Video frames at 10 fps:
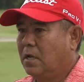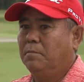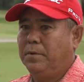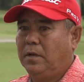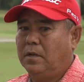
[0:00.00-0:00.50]
The
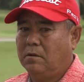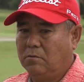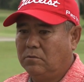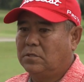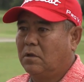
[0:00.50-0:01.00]
company that
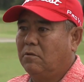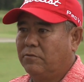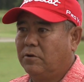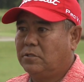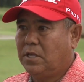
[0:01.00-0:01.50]
owns the
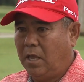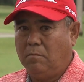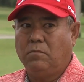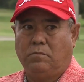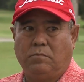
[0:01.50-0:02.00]
golf carts
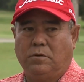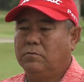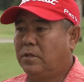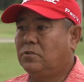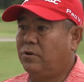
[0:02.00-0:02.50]
came, you
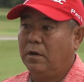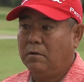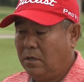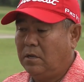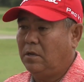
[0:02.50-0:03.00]
know, with a
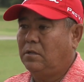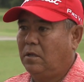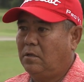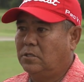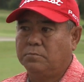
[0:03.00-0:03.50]
trailer and they,
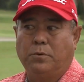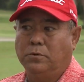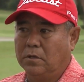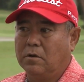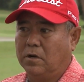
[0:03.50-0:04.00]
and they just pulled the